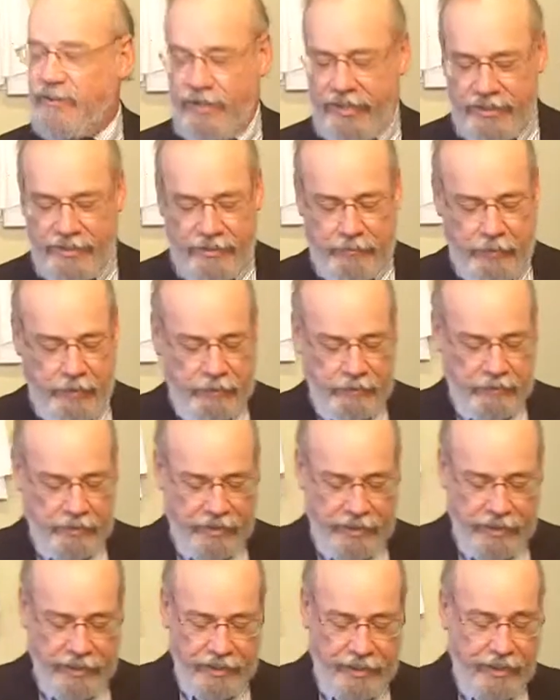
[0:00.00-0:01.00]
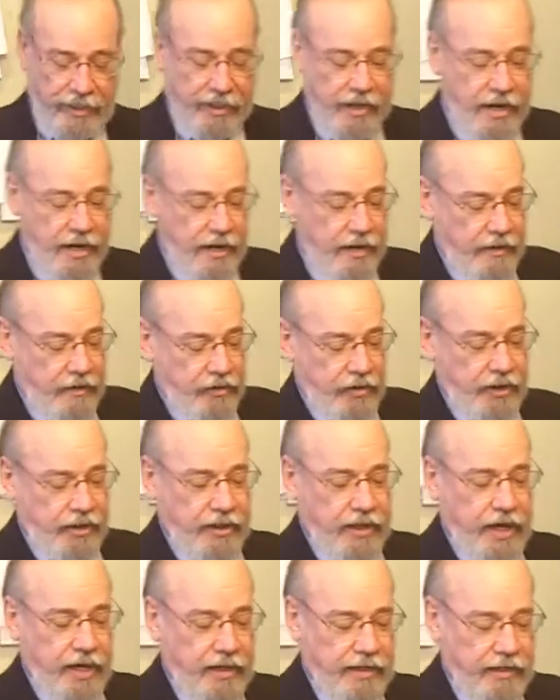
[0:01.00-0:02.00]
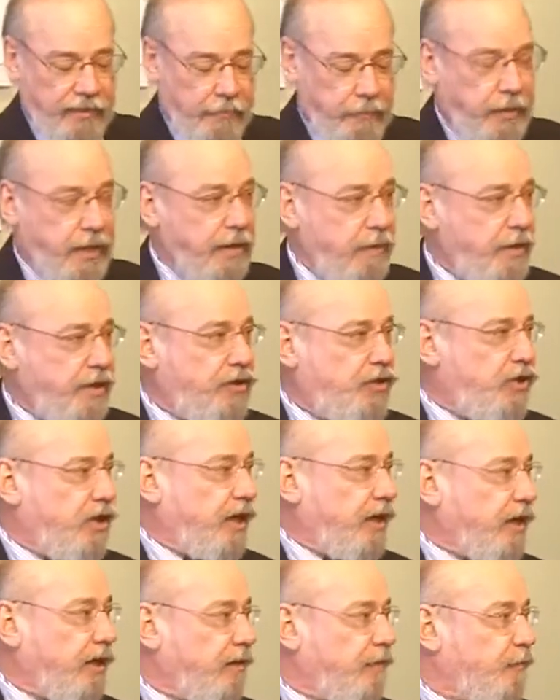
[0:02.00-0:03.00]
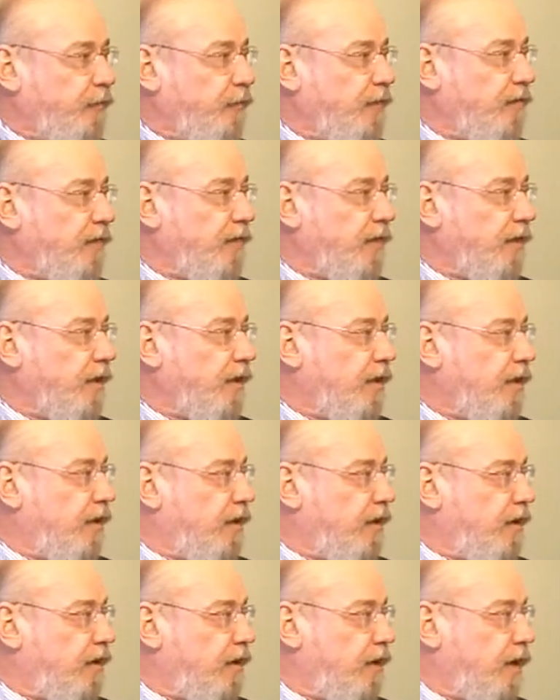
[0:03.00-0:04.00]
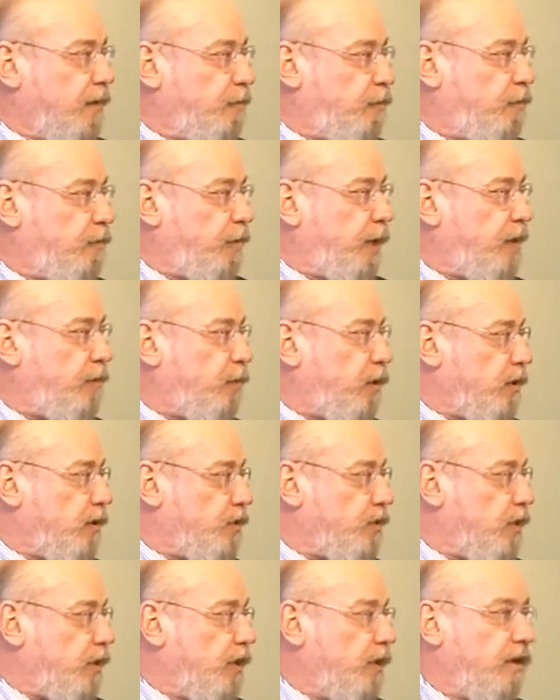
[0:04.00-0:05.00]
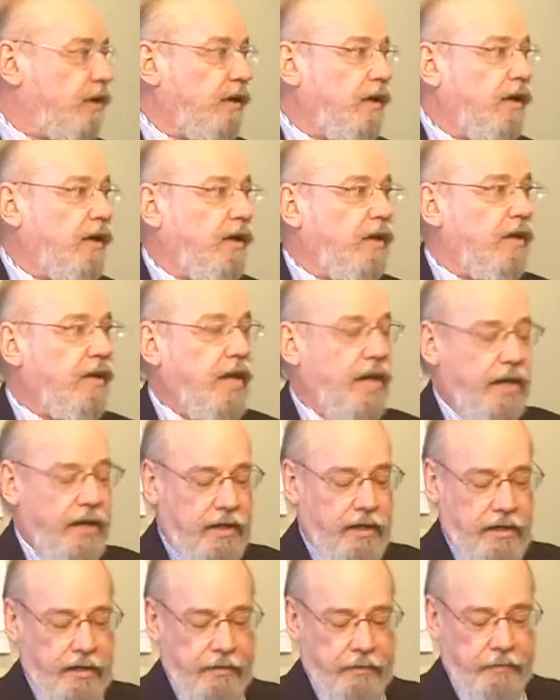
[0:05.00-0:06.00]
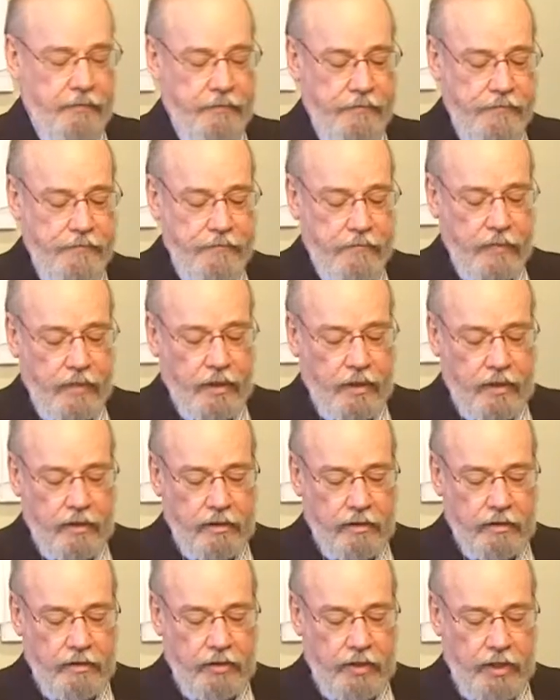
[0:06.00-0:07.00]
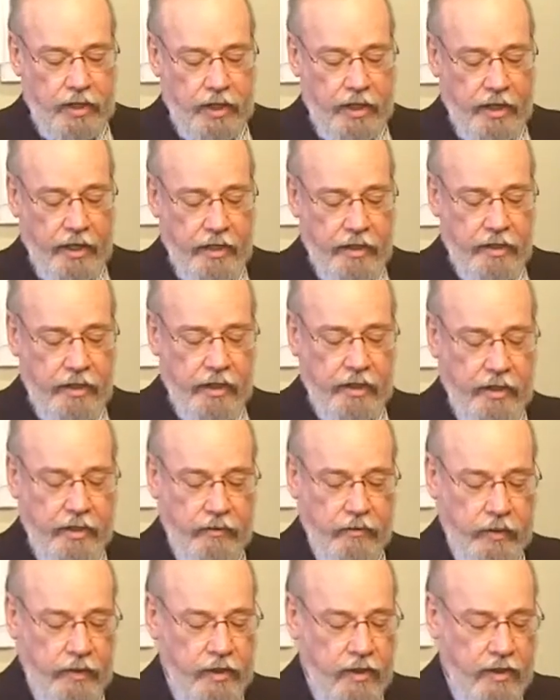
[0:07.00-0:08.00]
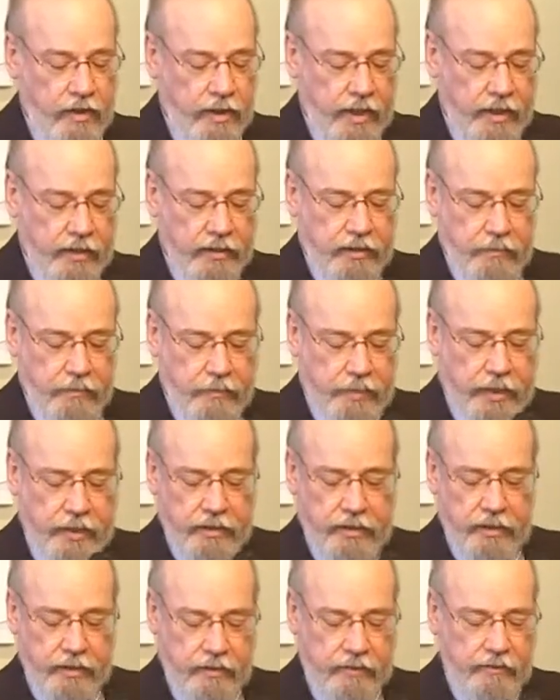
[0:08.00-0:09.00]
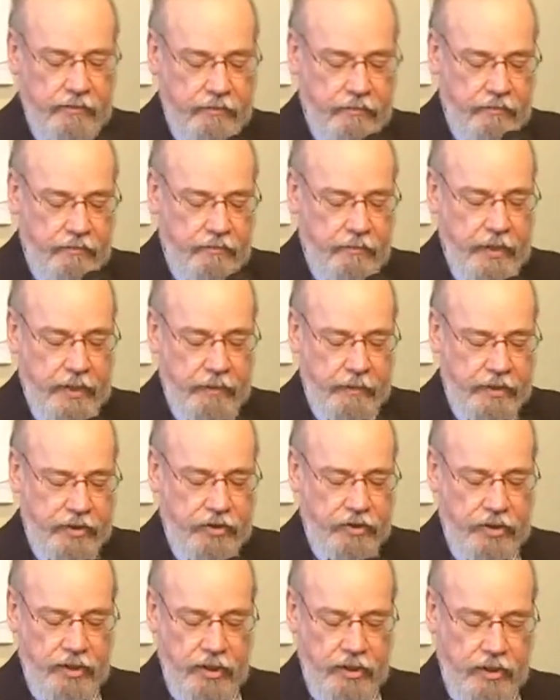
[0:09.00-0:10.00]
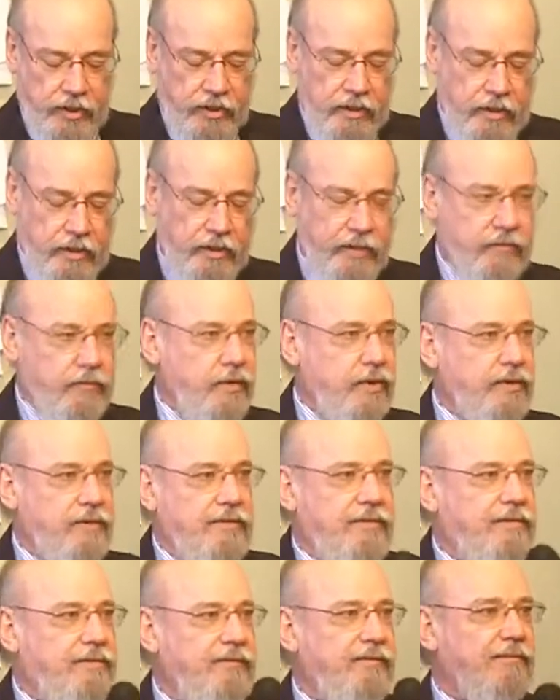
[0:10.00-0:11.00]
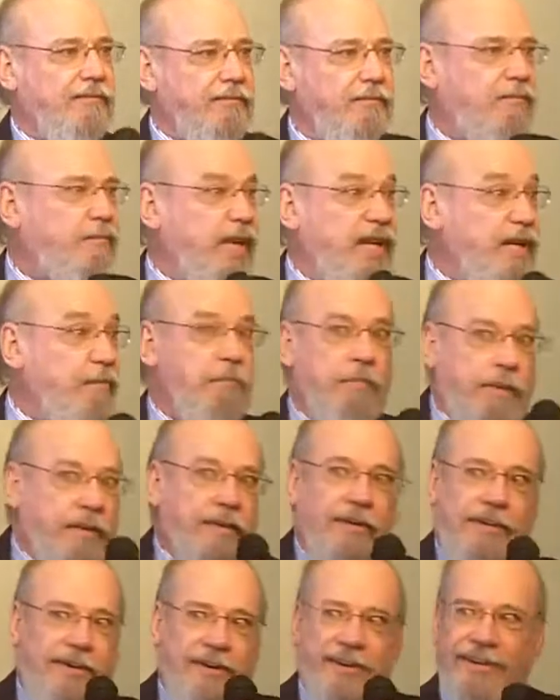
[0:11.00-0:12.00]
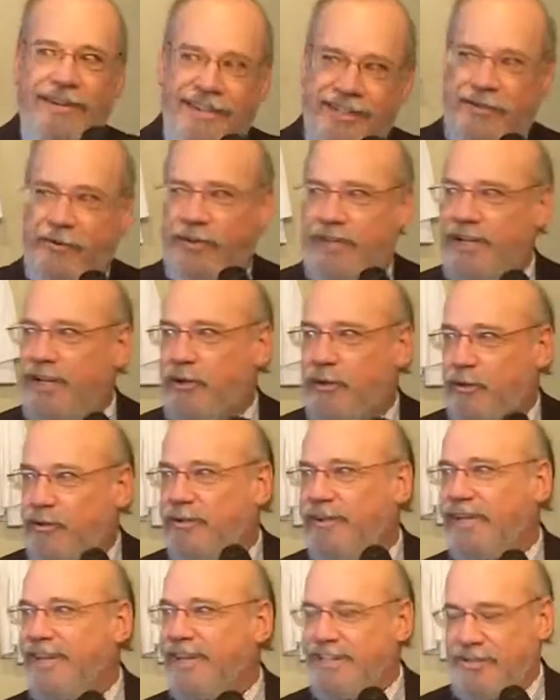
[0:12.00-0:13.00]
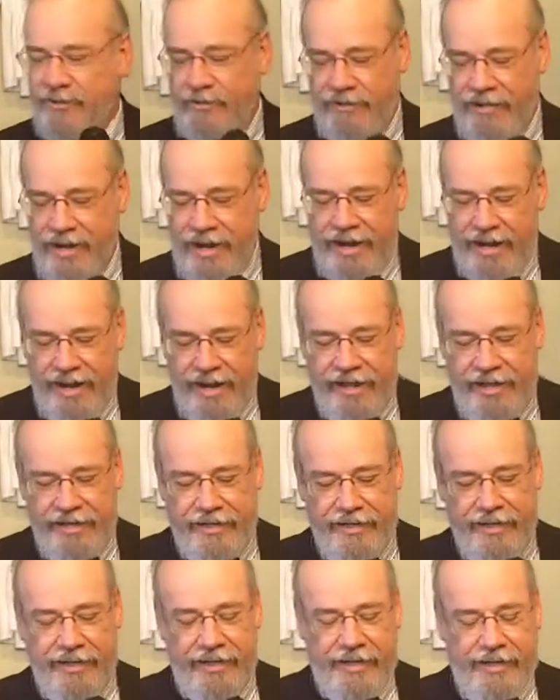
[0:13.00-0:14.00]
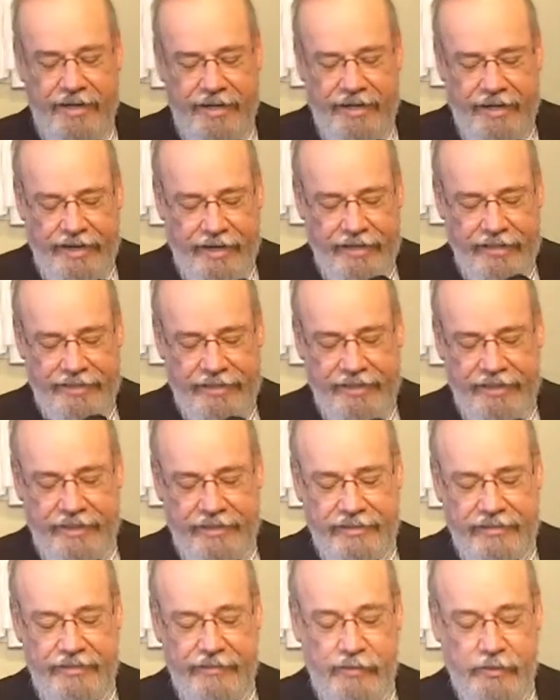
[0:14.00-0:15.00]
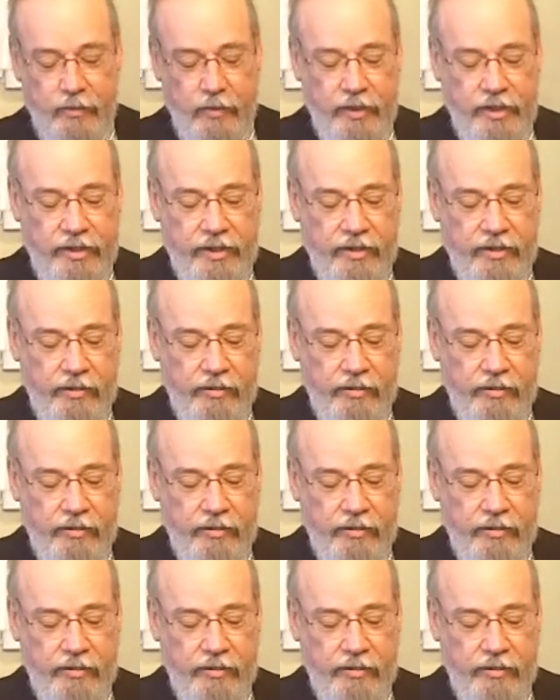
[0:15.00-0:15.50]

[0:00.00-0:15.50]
crazy people in L.A. She had gotten a baby chick named Peepers that. She had, and we all got to pet the baby chick, and it would peep, you know, that's what they do, I guess, you know, and it was really